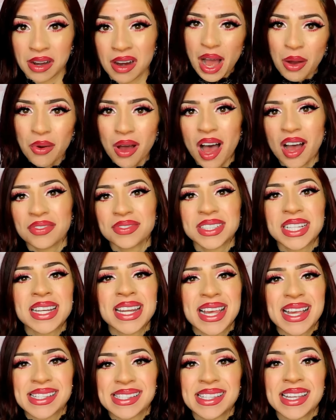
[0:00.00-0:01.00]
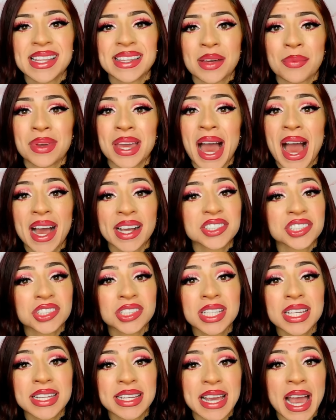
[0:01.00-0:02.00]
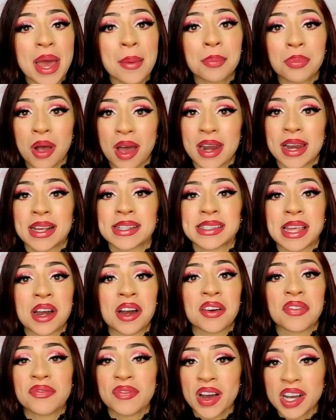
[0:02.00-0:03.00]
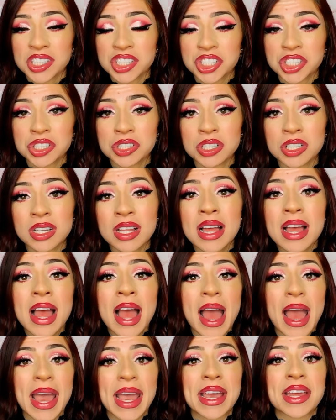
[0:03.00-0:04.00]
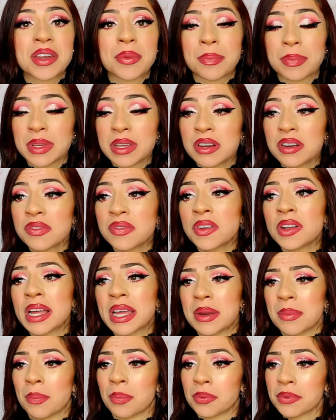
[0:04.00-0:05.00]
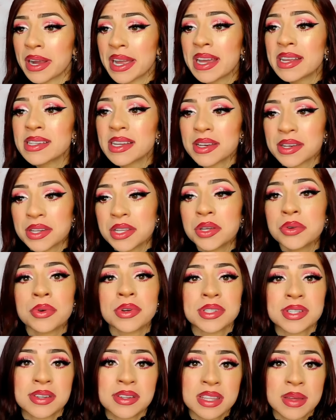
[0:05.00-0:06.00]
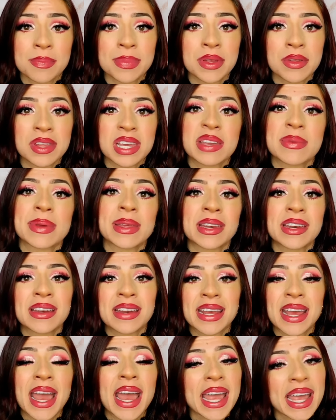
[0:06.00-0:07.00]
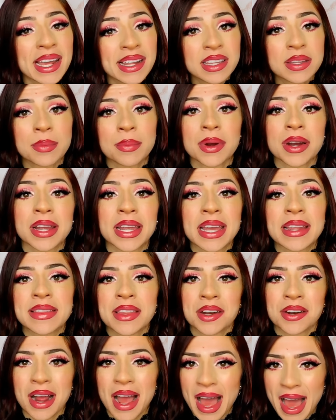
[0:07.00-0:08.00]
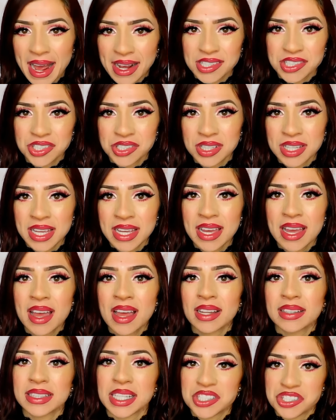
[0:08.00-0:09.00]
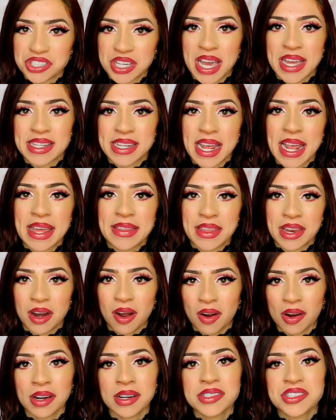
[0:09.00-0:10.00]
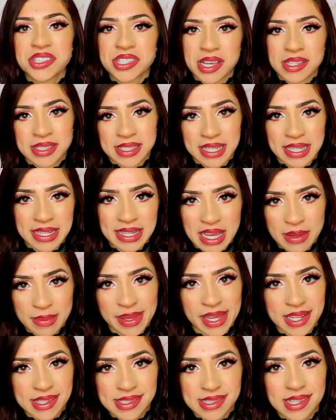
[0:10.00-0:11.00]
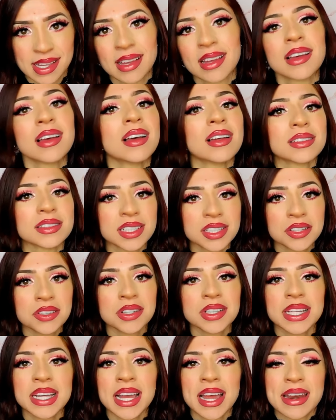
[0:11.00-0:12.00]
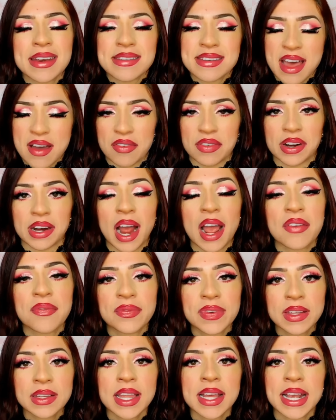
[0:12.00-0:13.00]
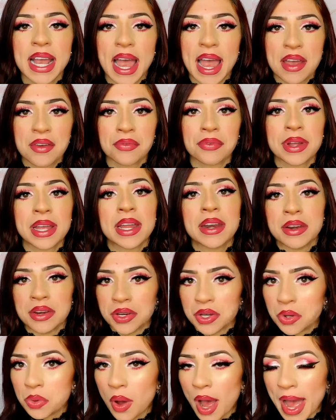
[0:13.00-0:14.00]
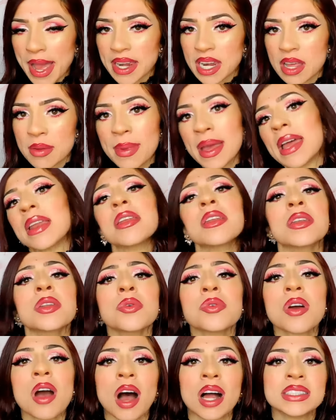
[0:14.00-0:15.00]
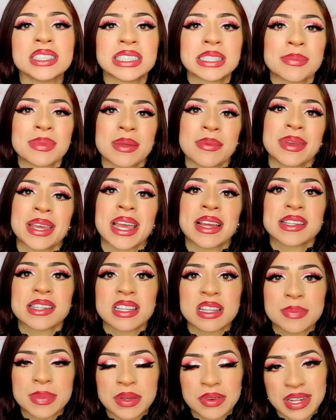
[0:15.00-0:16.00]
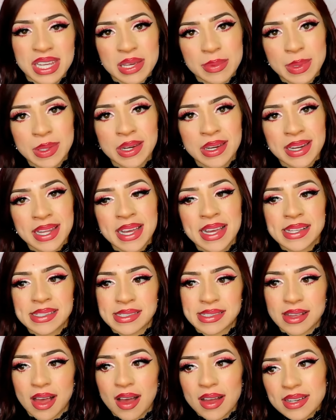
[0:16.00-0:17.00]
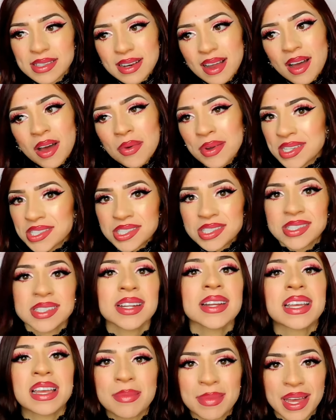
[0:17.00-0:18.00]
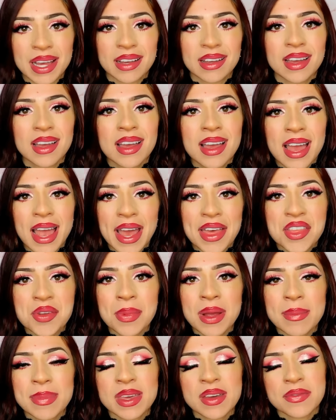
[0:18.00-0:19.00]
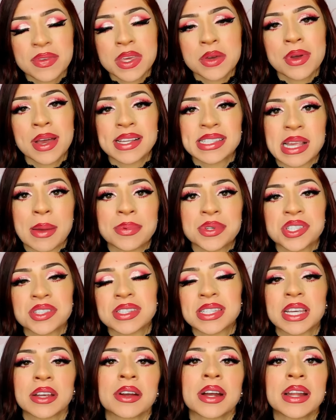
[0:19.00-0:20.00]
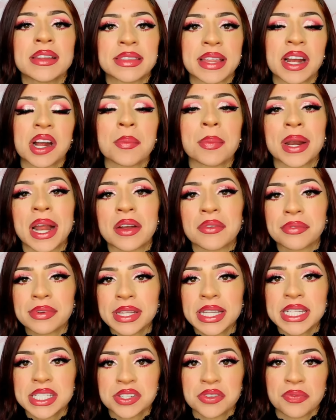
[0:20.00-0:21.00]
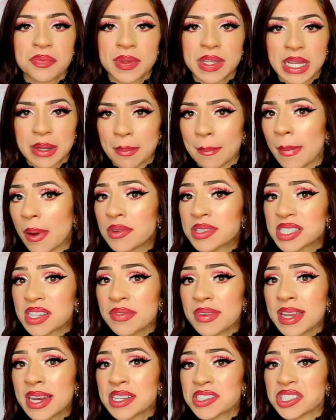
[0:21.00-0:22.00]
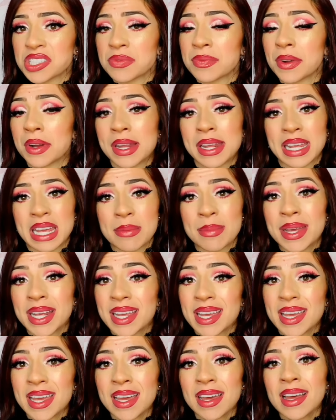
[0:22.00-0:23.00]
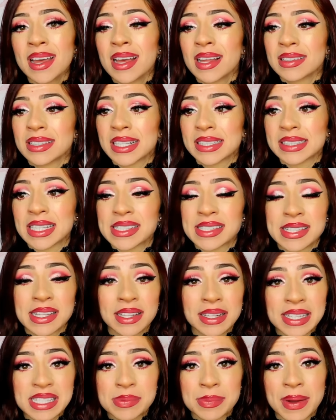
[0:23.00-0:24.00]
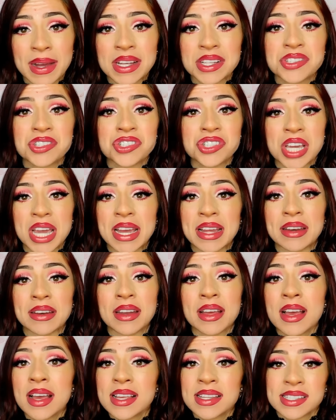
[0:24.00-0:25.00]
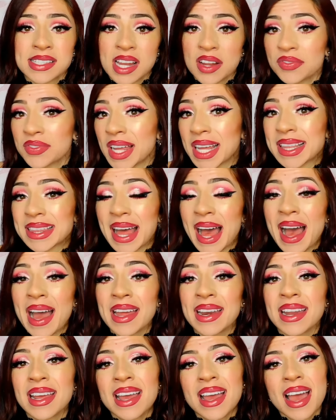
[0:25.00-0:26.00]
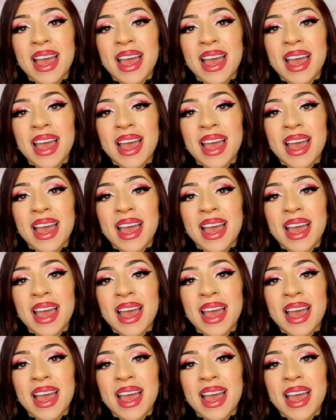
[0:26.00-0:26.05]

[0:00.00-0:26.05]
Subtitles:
How often is it that we actually get products that are functional and beautiful and brand new to the beauty community and the market that are actually legit and that aren't just gimmicks? Literally never. I feel like every new item and new concept that we get to the beauty community is always just a gimmick. And there might be a few exceptions here and there, but I really do feel like most of it is just very gimmicky, like the silly sponge and stuff like that.